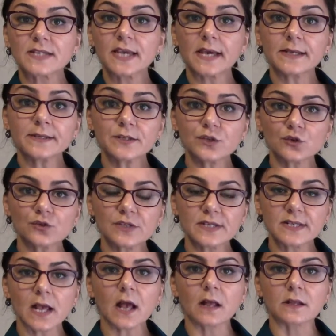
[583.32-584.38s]
cancer
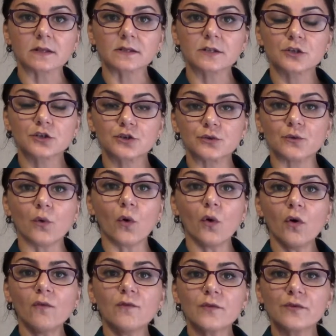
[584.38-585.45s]
cells to
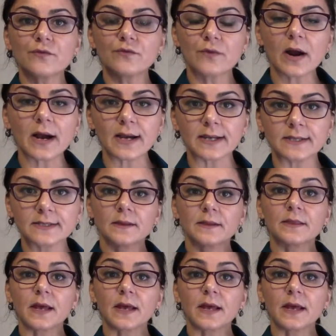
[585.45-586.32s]
override